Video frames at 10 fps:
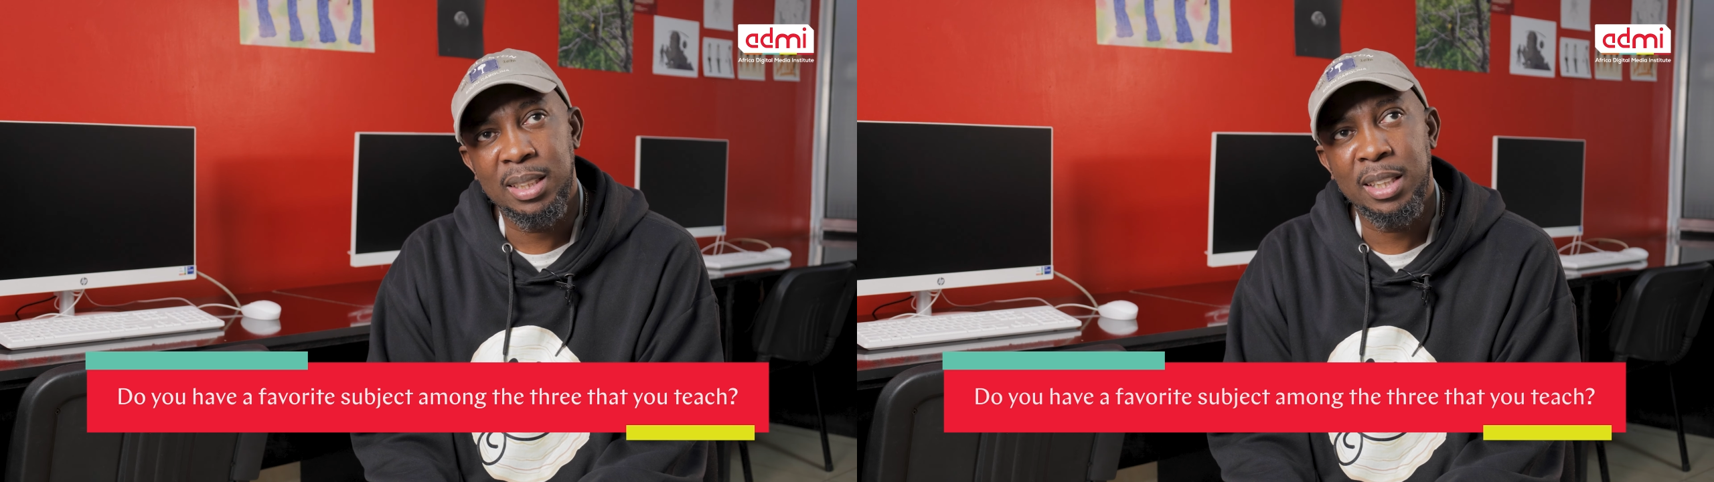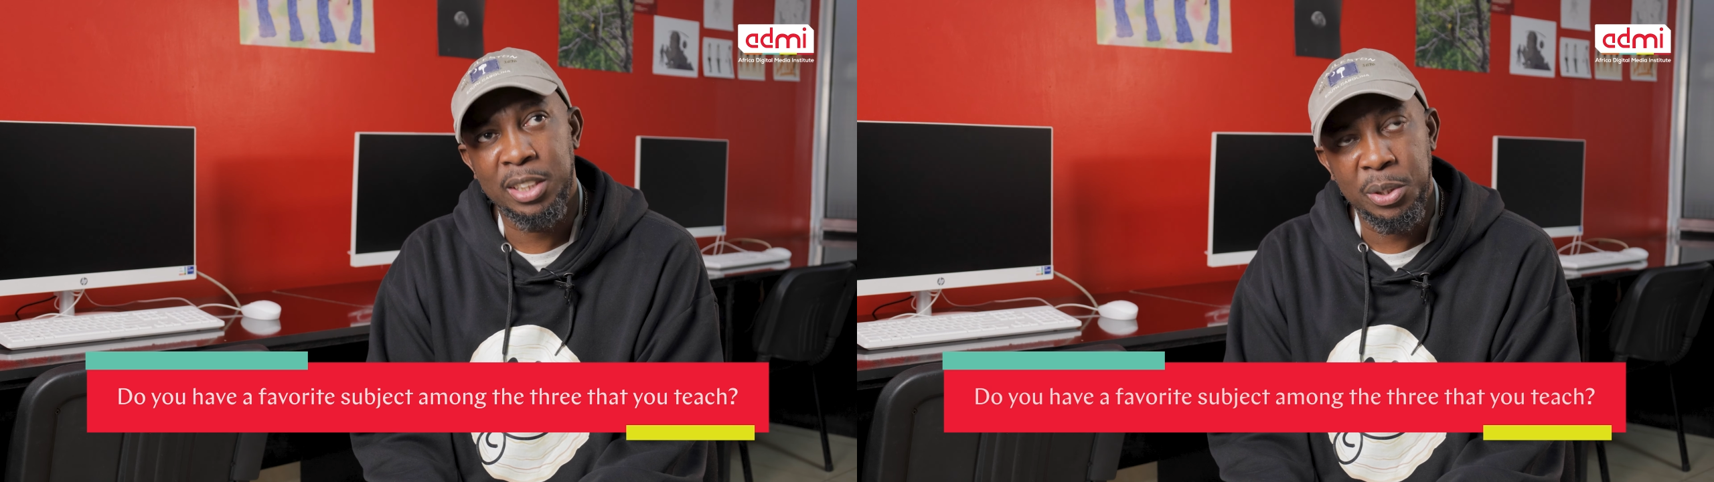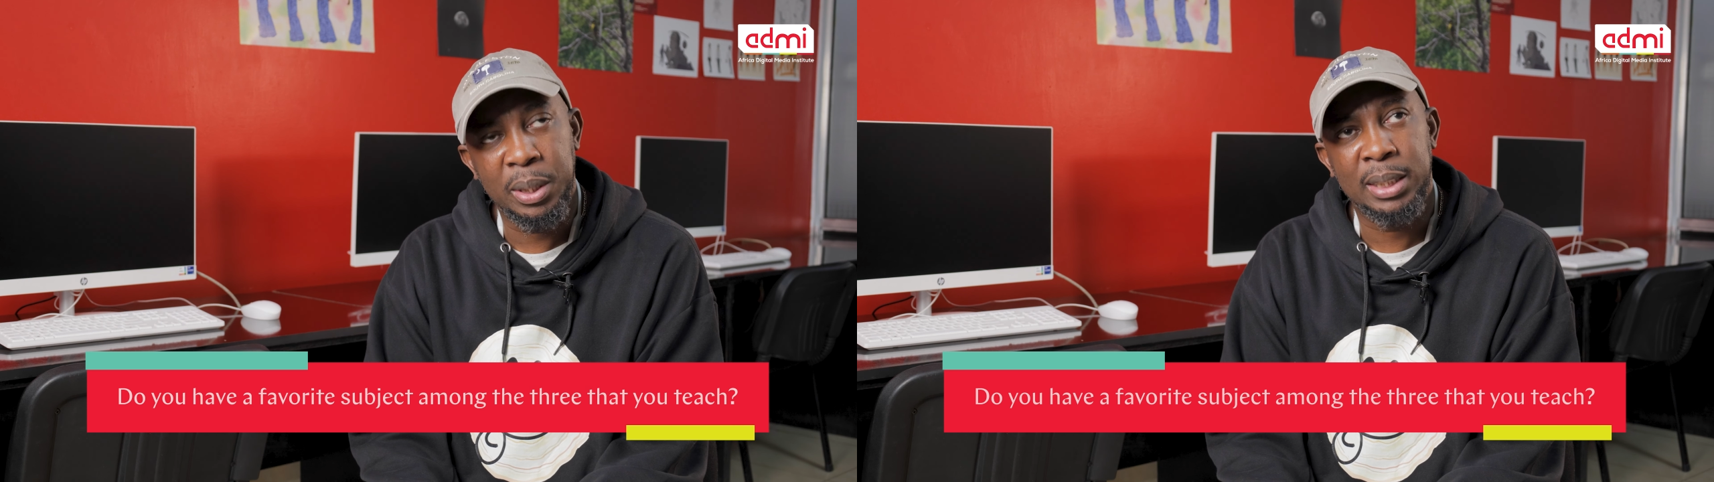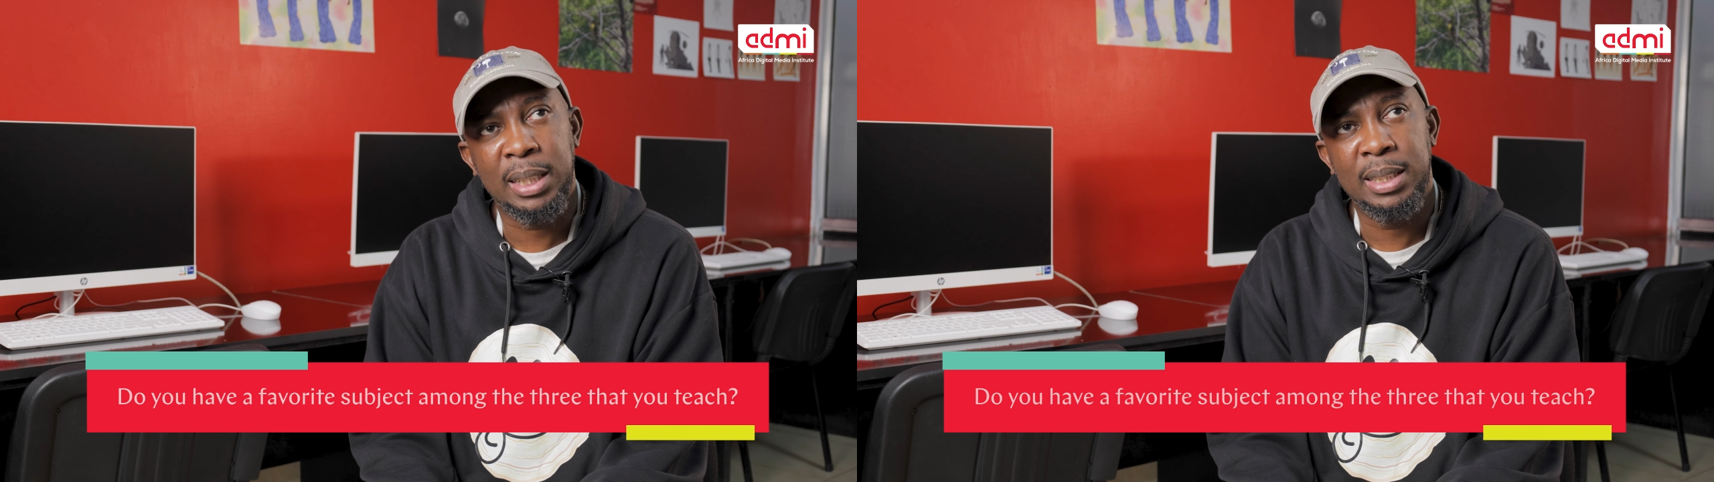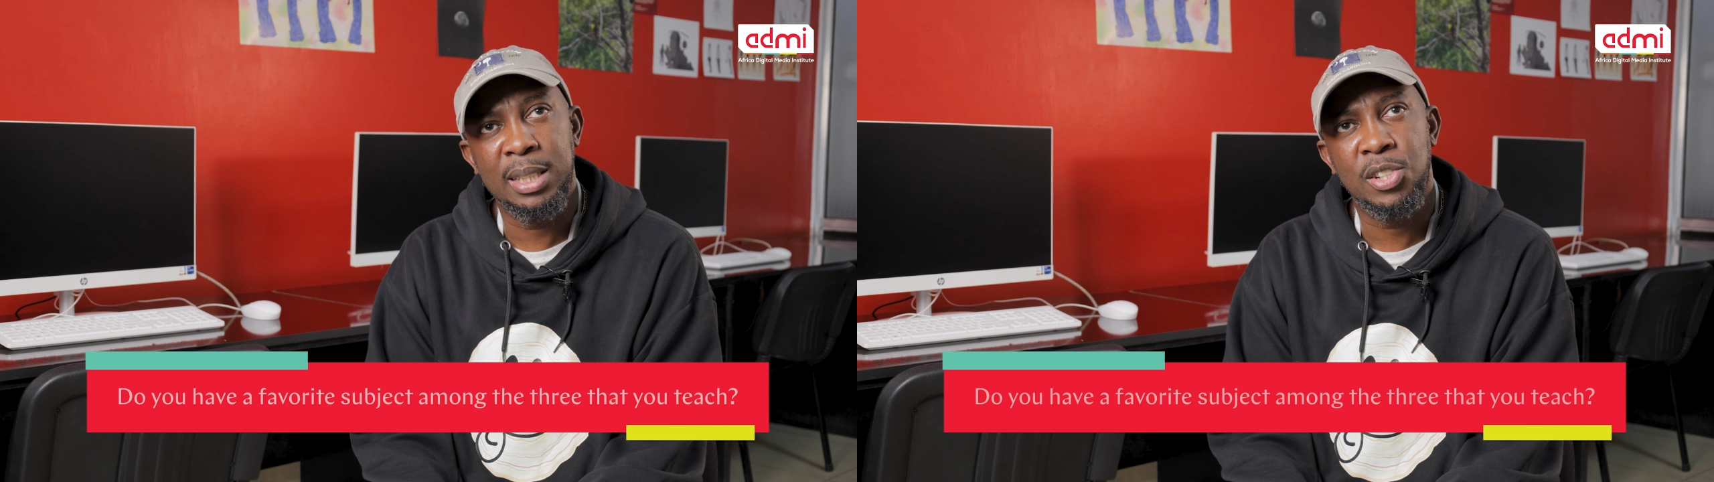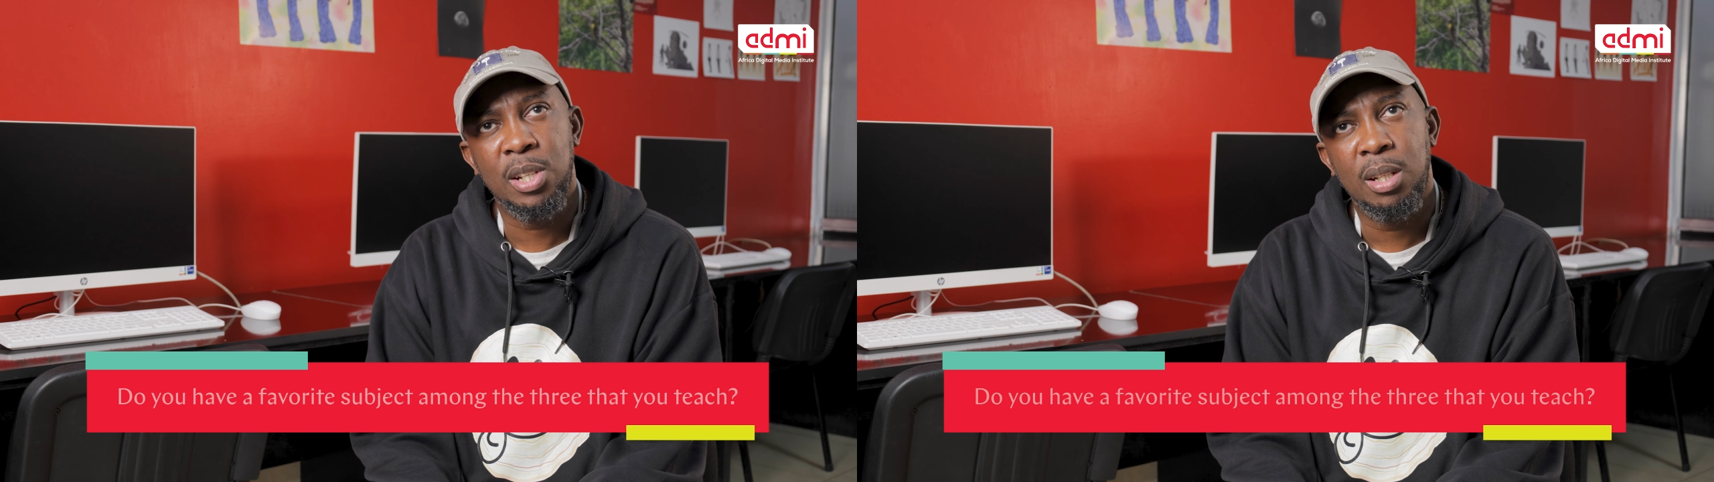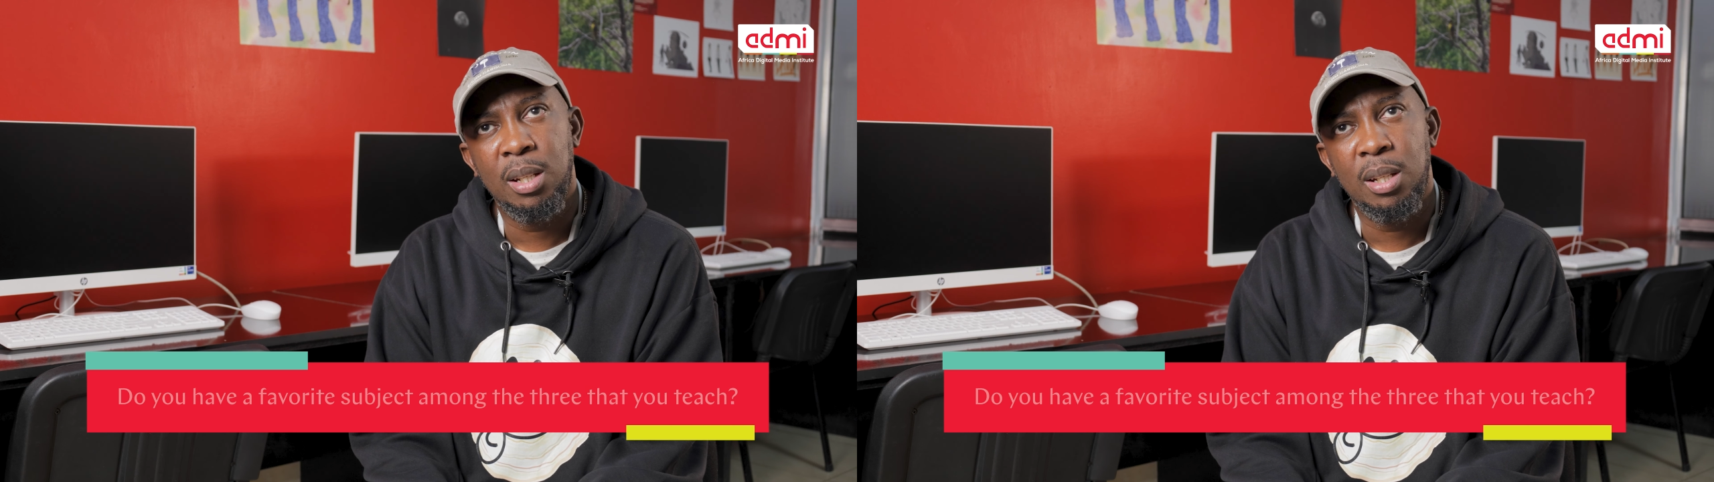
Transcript: the 3 units I teach,